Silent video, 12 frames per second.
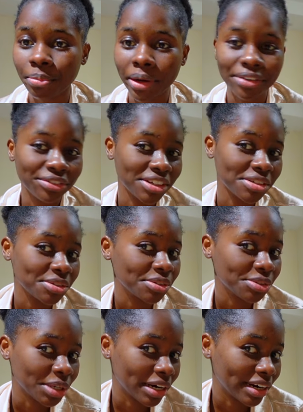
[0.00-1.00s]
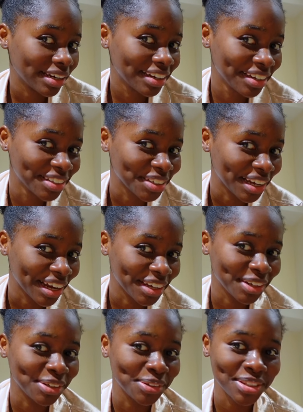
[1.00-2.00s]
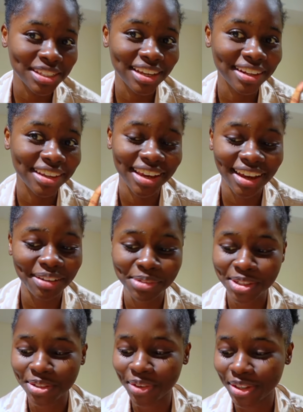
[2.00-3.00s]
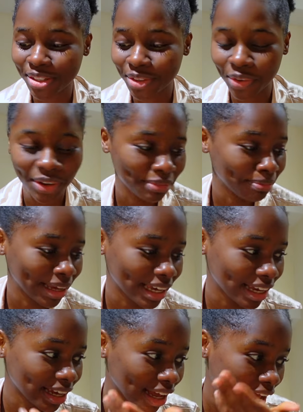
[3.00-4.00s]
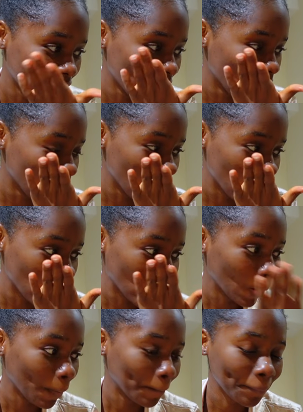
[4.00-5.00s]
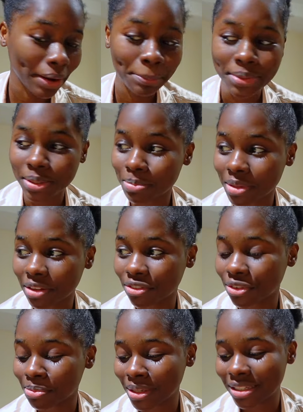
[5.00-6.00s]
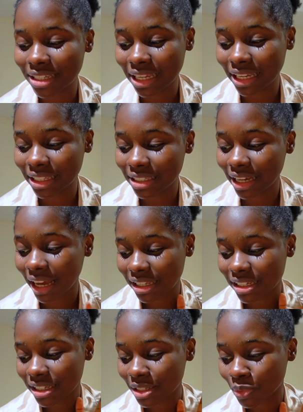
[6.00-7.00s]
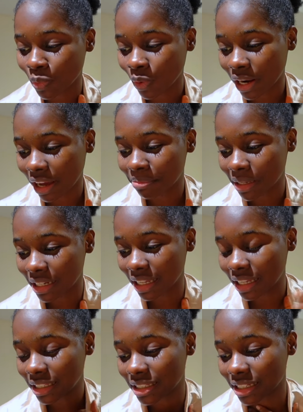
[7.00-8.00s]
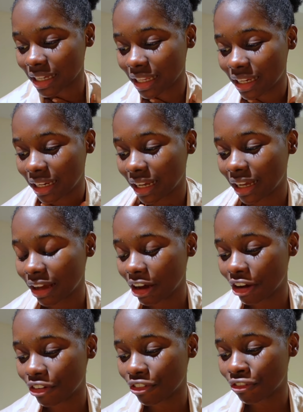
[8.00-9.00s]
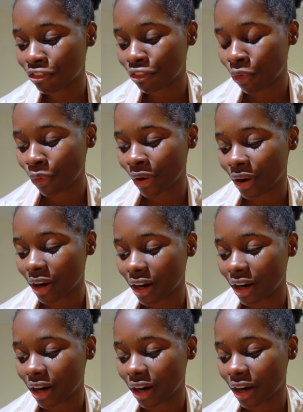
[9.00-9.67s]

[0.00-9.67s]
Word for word: my face to dry so that i can do skincare i'm just going to go and make prep something for me to eat yeah this is what i've been eating for